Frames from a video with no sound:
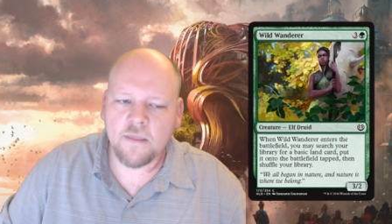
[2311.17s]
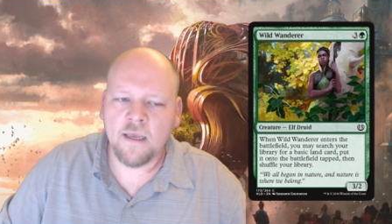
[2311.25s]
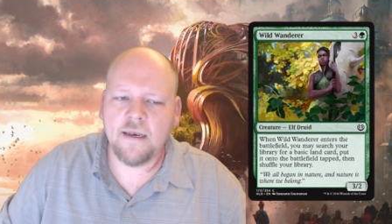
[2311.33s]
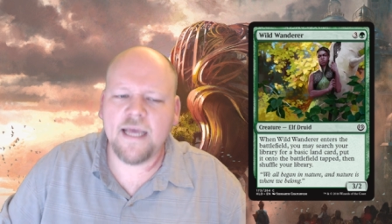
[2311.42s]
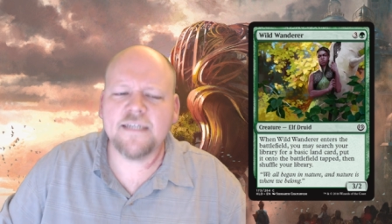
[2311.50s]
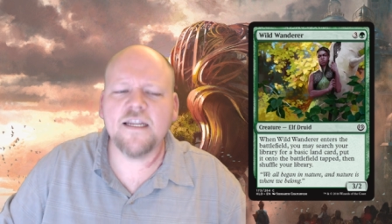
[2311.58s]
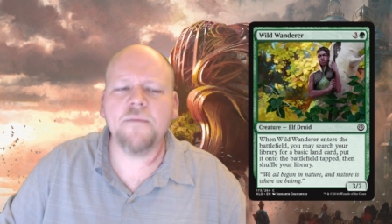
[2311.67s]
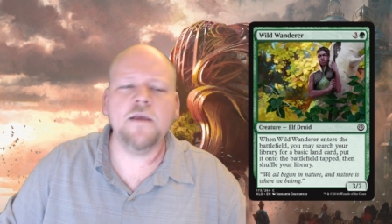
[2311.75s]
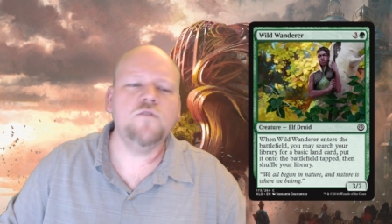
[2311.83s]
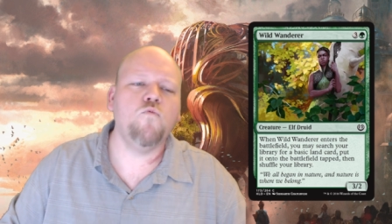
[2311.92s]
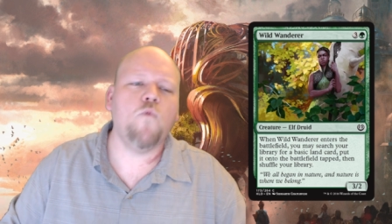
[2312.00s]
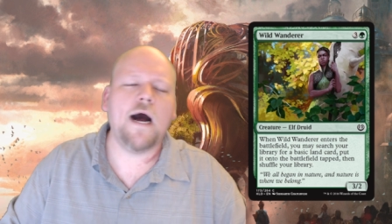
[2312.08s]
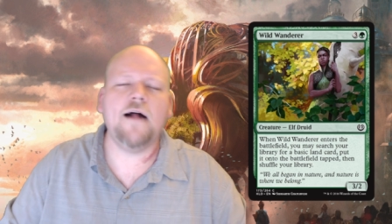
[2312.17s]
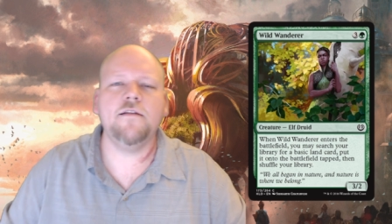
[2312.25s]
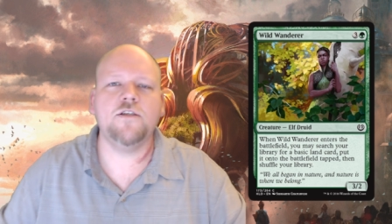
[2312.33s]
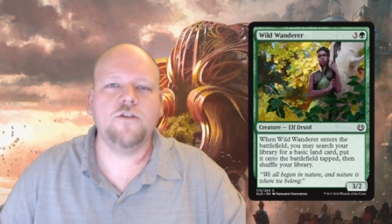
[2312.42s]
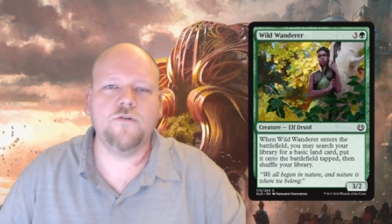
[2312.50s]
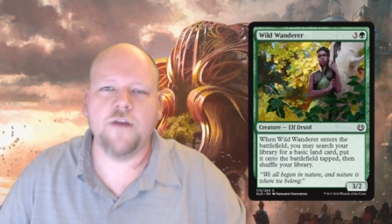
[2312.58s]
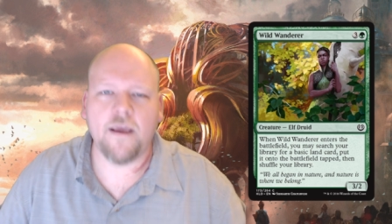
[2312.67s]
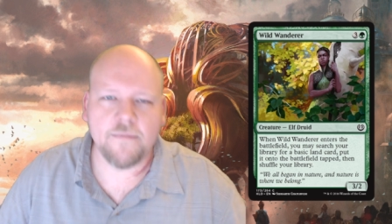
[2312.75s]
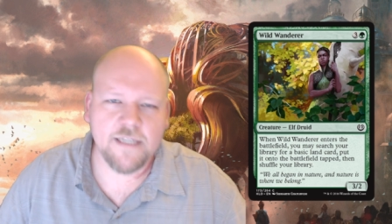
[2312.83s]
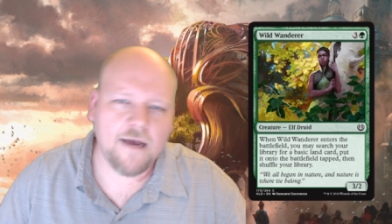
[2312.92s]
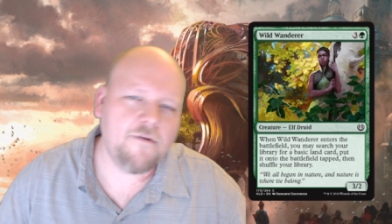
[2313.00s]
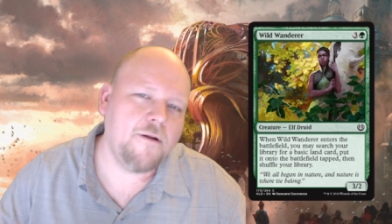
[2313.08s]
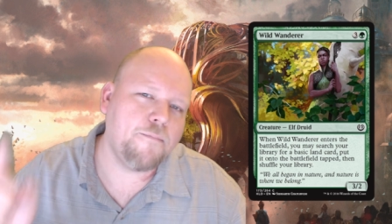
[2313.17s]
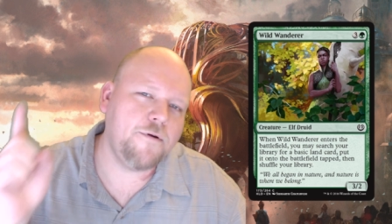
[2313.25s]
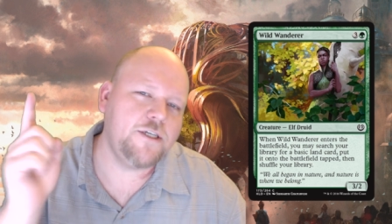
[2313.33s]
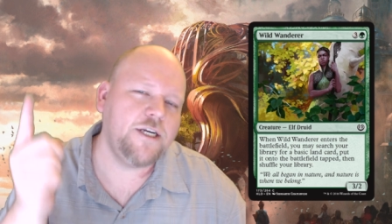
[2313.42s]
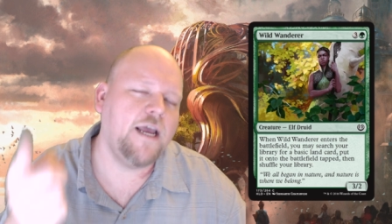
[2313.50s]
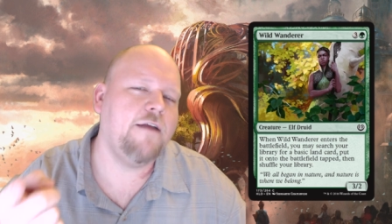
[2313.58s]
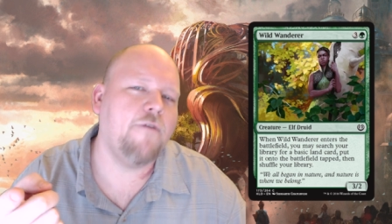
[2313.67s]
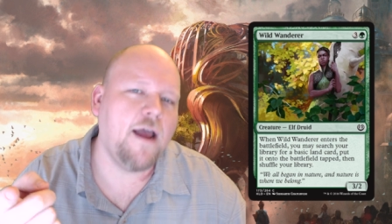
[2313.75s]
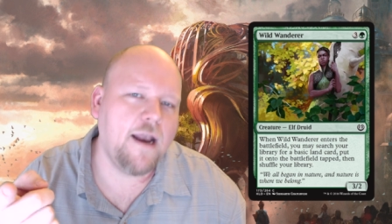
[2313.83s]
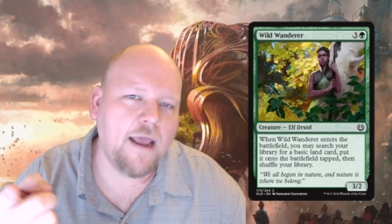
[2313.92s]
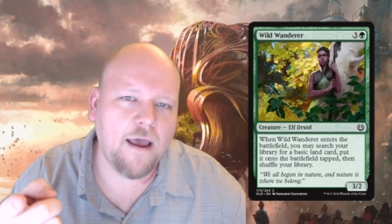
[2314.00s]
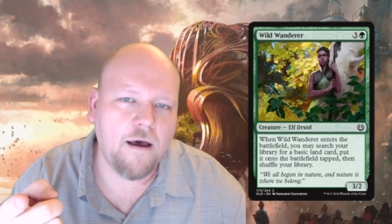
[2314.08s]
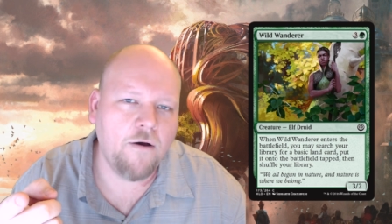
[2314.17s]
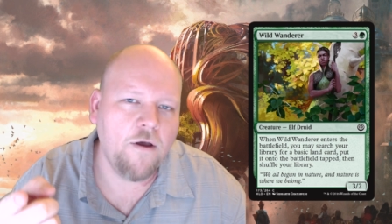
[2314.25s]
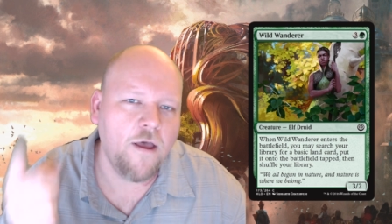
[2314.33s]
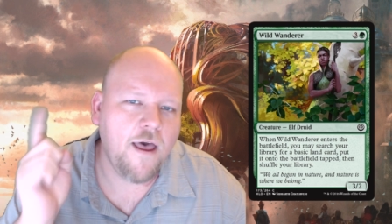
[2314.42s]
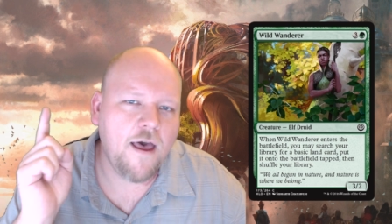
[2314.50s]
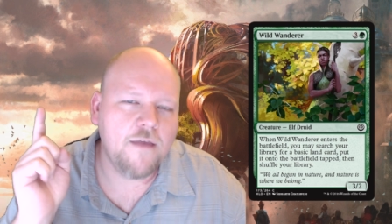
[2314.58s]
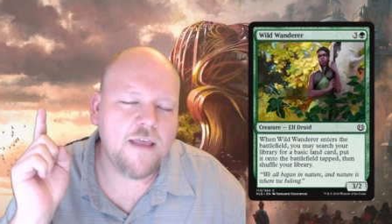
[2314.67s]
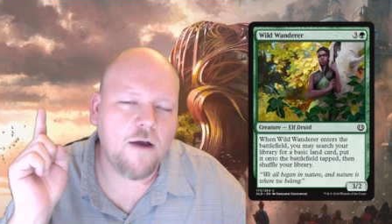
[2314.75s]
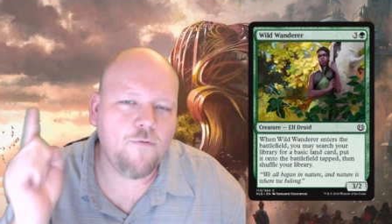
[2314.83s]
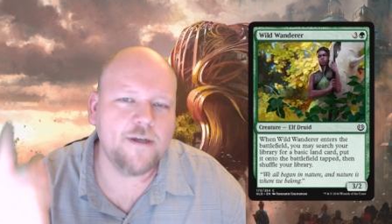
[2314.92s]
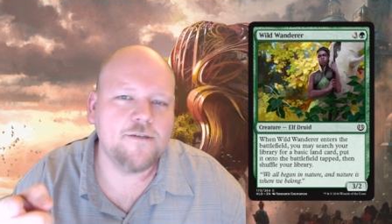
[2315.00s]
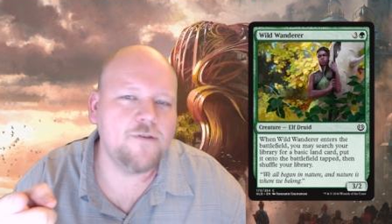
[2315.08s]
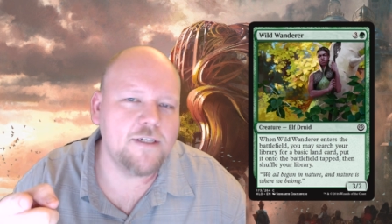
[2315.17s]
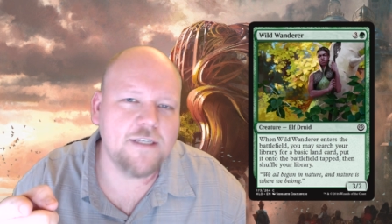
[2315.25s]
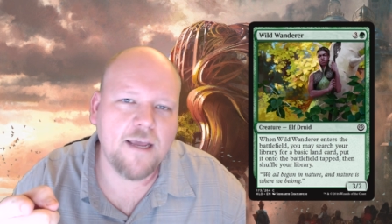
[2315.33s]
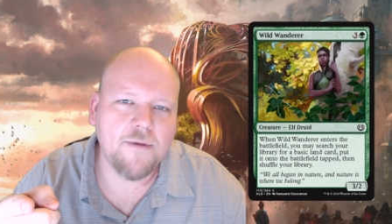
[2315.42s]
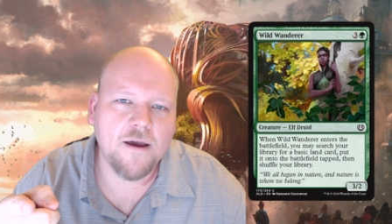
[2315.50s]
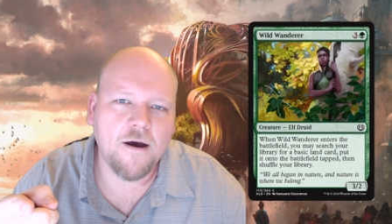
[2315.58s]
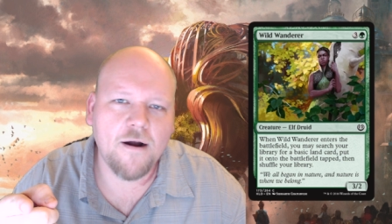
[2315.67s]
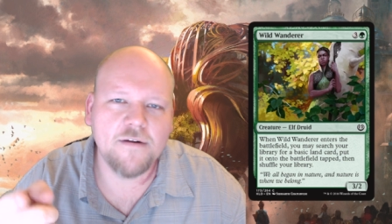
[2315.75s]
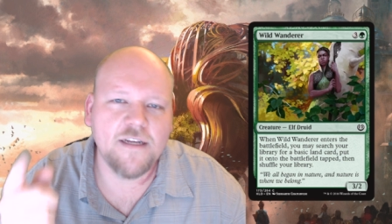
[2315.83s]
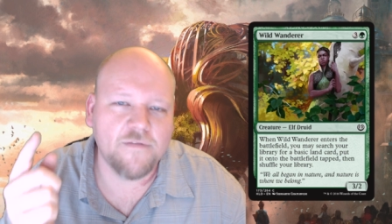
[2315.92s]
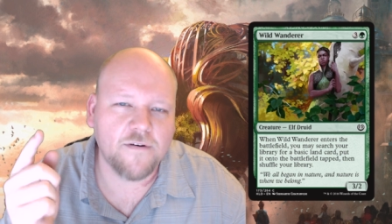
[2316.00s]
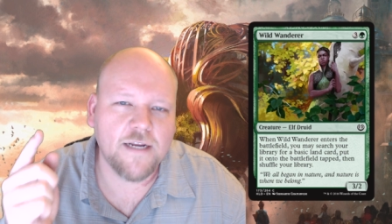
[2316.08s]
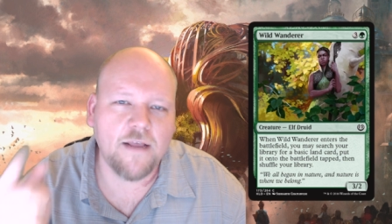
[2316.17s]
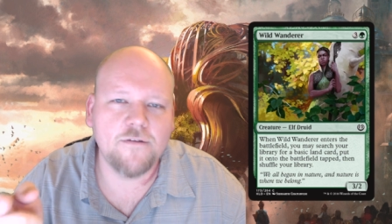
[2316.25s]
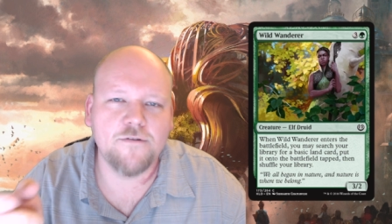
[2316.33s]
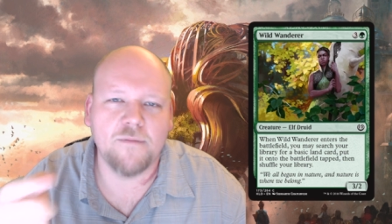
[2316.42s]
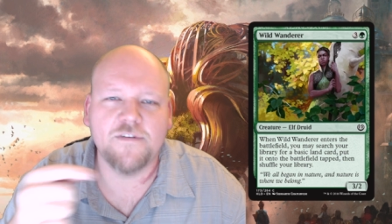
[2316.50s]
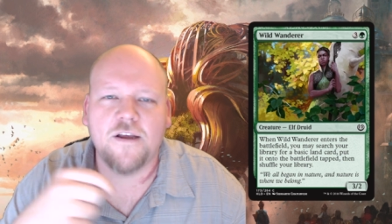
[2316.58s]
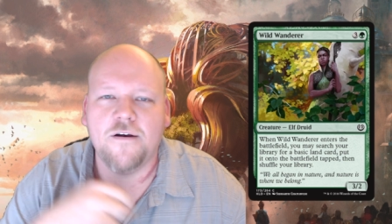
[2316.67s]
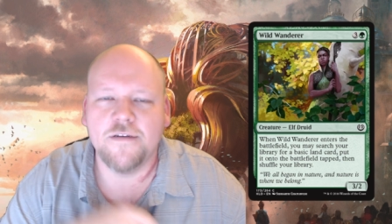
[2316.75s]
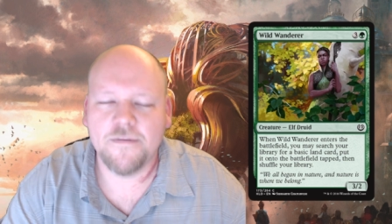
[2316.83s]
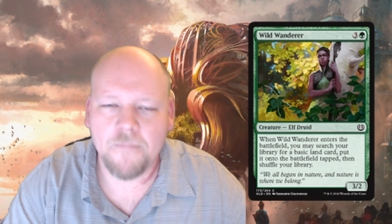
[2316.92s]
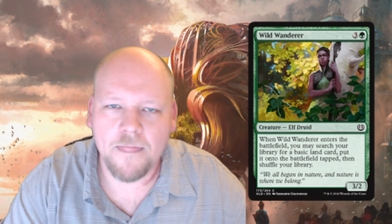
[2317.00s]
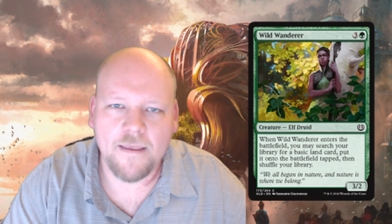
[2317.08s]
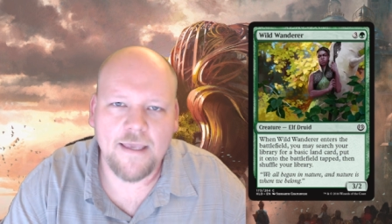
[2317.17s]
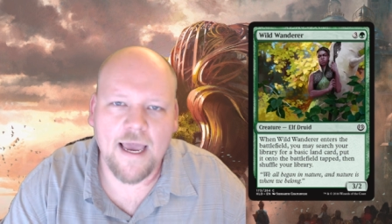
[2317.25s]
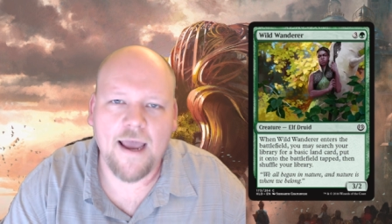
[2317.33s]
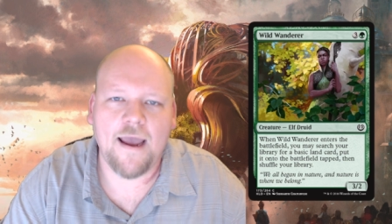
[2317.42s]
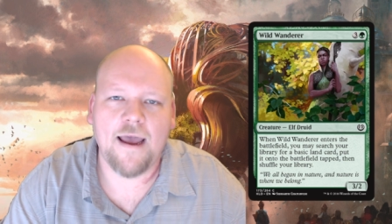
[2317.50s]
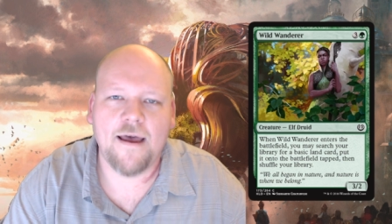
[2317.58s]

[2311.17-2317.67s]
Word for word: Next up is Wildest Dreams, and I want to appreciate right now that Wizard is naming cards after Taylor Swift songs. Yeah.